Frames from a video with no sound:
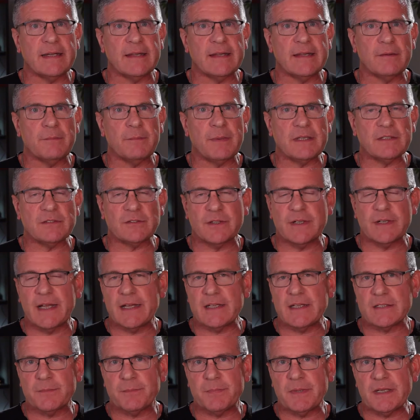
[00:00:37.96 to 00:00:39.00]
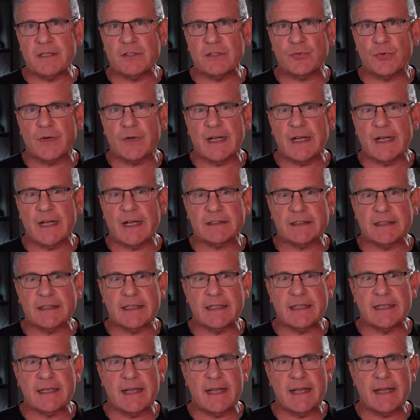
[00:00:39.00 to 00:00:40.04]
the benzodiazepines were
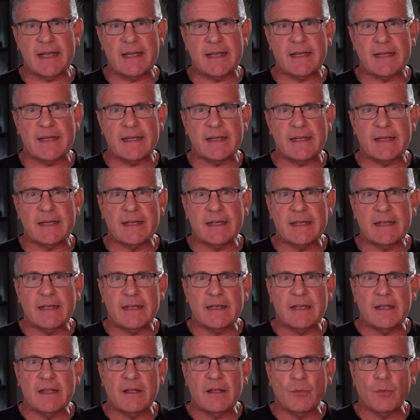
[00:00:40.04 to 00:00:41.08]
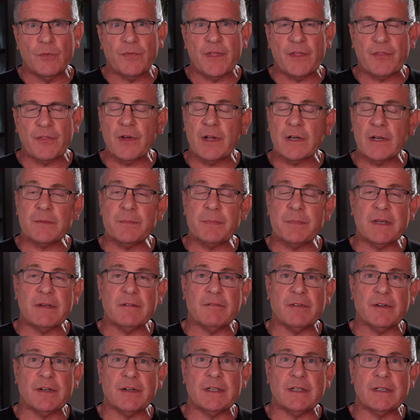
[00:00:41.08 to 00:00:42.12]
actually what they thought to be a
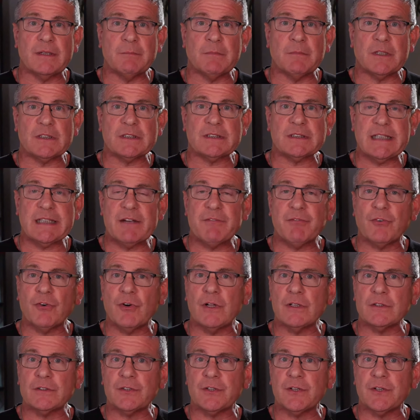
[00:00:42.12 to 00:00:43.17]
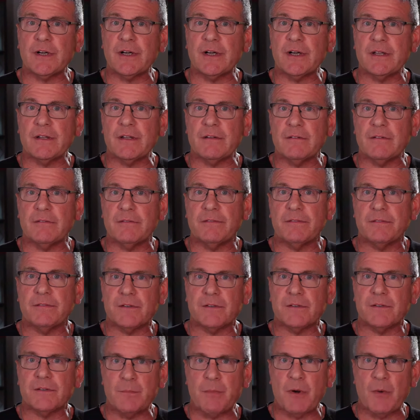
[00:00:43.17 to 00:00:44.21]
very much safer alternative
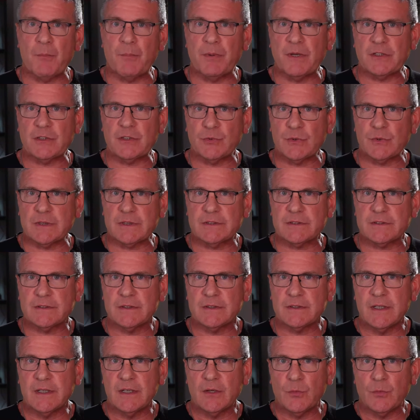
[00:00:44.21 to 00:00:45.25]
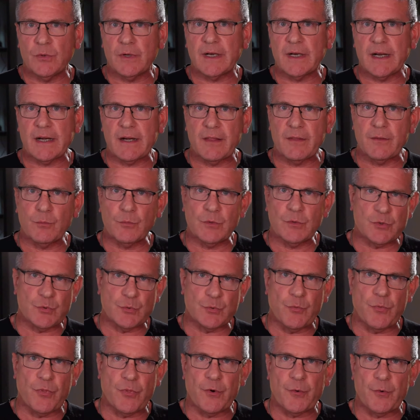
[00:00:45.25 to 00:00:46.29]
to the barbiturates, which
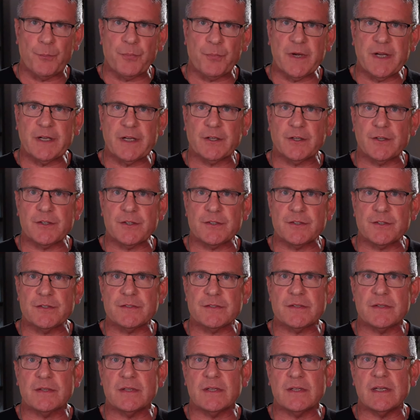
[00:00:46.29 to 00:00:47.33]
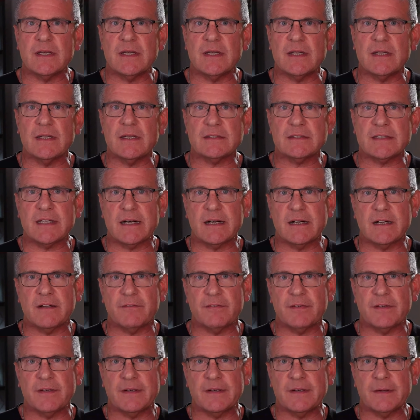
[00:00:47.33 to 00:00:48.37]
were their precursors in the sedative
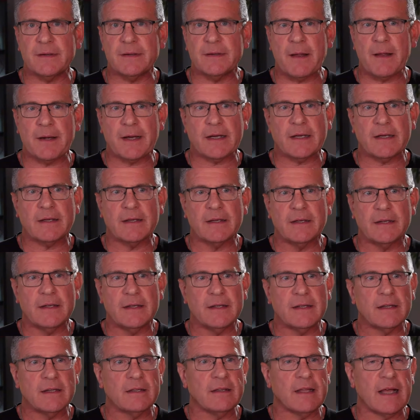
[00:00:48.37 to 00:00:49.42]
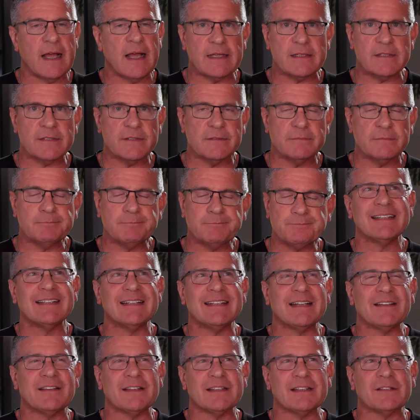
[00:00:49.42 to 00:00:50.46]
hypnotic class. And
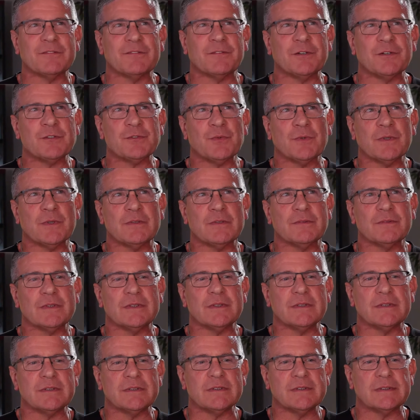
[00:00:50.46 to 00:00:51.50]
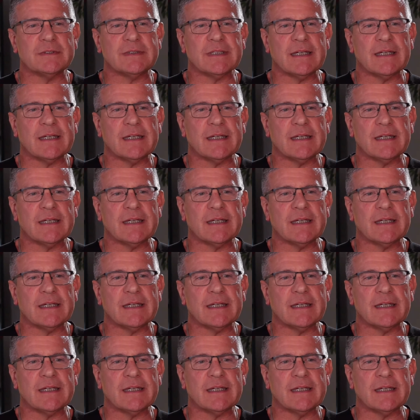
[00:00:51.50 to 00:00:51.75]
I think the first one was